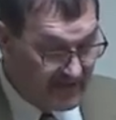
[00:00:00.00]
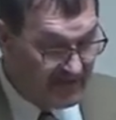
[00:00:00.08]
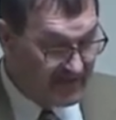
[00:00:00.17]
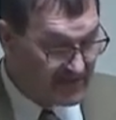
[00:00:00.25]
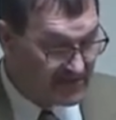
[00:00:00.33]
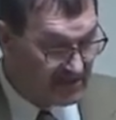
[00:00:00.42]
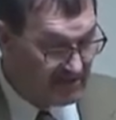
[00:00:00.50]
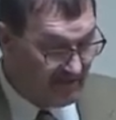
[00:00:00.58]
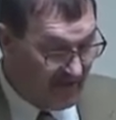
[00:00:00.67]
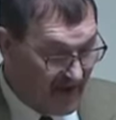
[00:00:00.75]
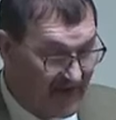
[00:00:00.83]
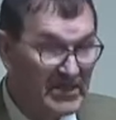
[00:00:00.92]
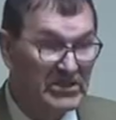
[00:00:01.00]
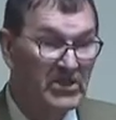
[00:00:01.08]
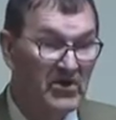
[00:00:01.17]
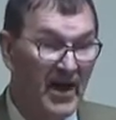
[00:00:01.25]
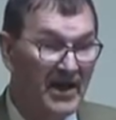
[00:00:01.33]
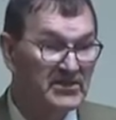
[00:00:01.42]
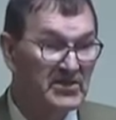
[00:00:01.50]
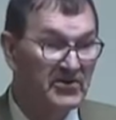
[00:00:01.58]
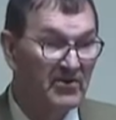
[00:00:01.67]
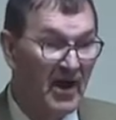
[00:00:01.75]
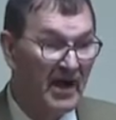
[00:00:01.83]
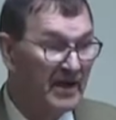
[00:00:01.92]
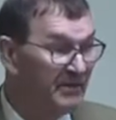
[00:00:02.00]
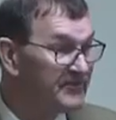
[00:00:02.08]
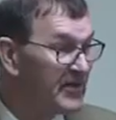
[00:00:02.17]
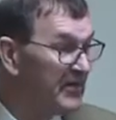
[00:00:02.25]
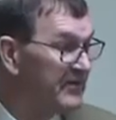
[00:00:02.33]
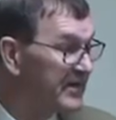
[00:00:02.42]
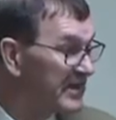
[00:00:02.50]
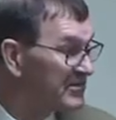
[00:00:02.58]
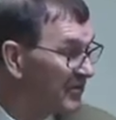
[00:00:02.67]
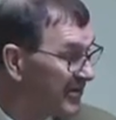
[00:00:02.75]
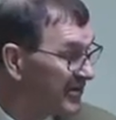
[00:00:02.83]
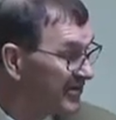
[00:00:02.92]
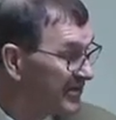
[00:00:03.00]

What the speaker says: this Christ who has triumphed over this world.